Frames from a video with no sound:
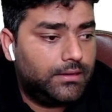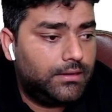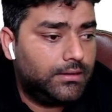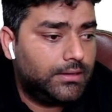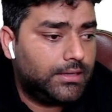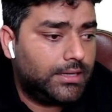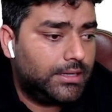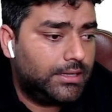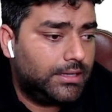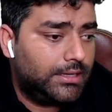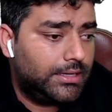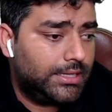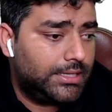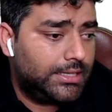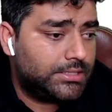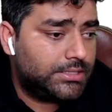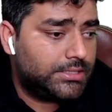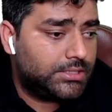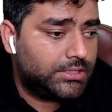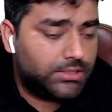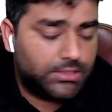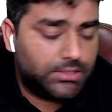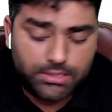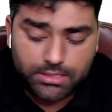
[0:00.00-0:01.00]
Okay,
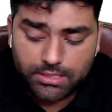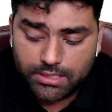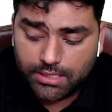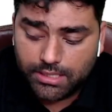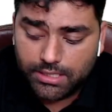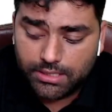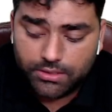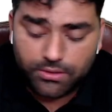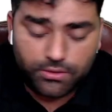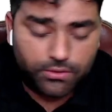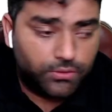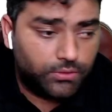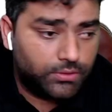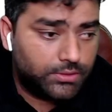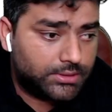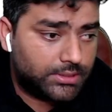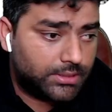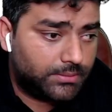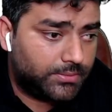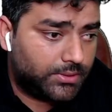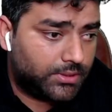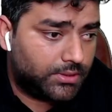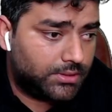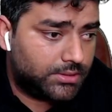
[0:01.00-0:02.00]
let's try to do
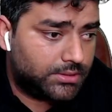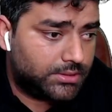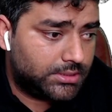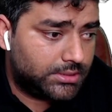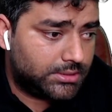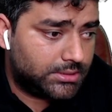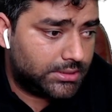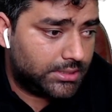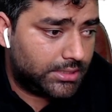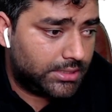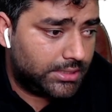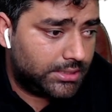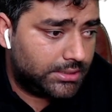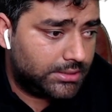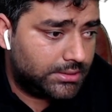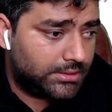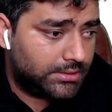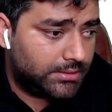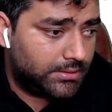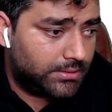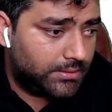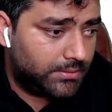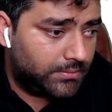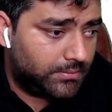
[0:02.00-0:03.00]
some questions, guys.
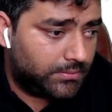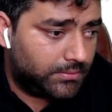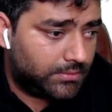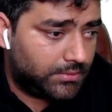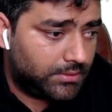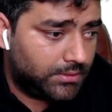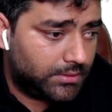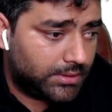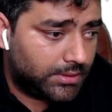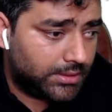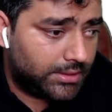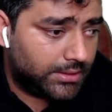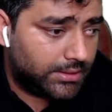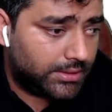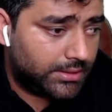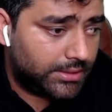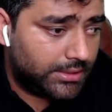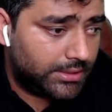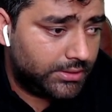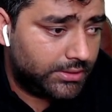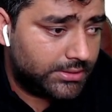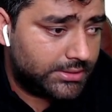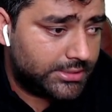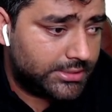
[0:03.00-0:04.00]
Okay,
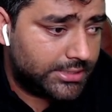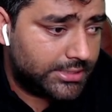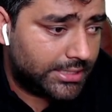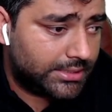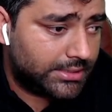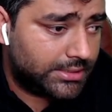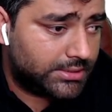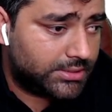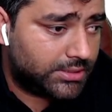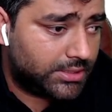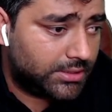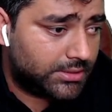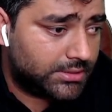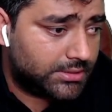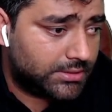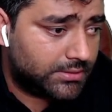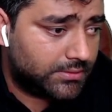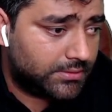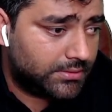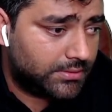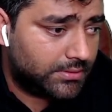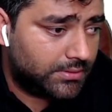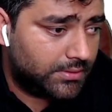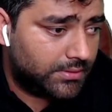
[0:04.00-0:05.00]
can you check this
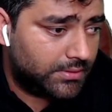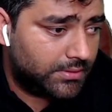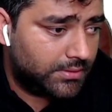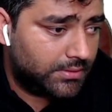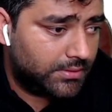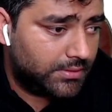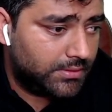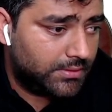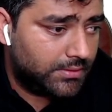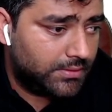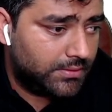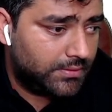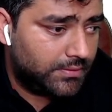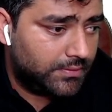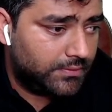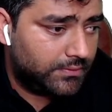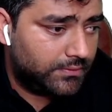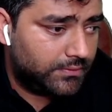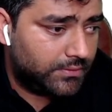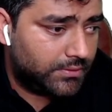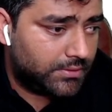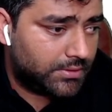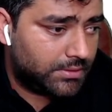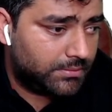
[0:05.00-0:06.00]
question
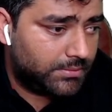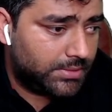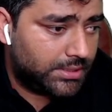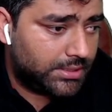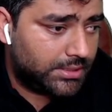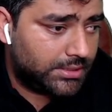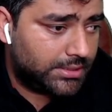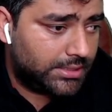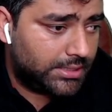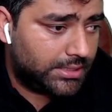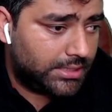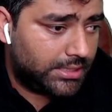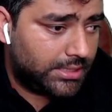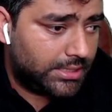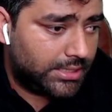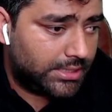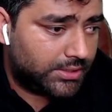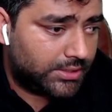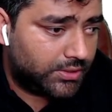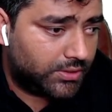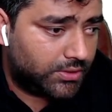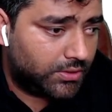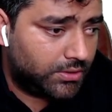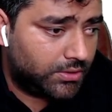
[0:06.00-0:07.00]
for a minute, then I'll let
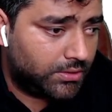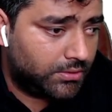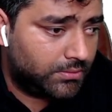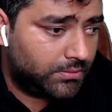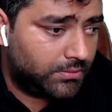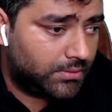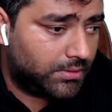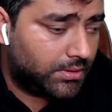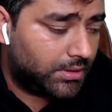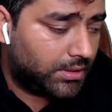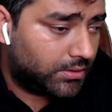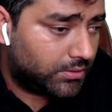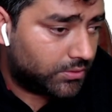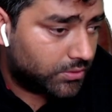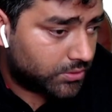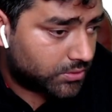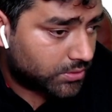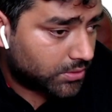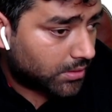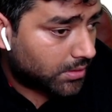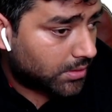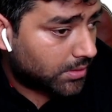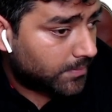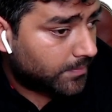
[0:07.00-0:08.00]
you know how to
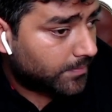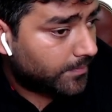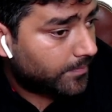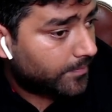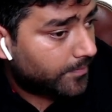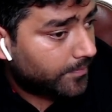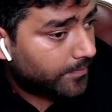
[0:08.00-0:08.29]
solve.